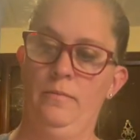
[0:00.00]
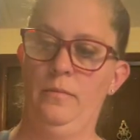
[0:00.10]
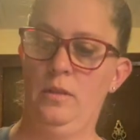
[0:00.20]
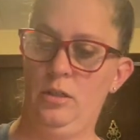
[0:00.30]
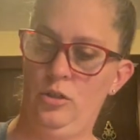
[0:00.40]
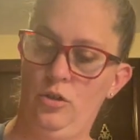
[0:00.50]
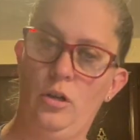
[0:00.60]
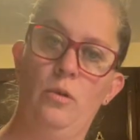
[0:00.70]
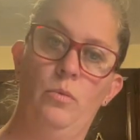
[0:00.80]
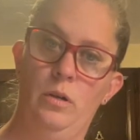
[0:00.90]
This you're going
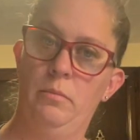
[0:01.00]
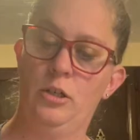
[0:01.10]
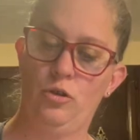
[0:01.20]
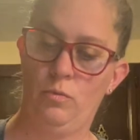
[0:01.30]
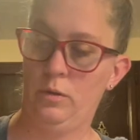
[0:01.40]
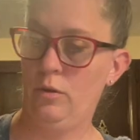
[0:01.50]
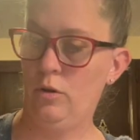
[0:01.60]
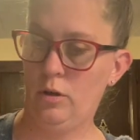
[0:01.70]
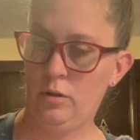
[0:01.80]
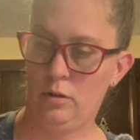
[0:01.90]
to want to measure with your
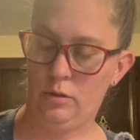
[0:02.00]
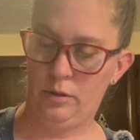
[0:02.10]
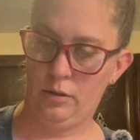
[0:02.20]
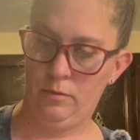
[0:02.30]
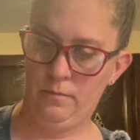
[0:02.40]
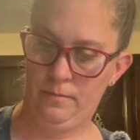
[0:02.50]
heart also.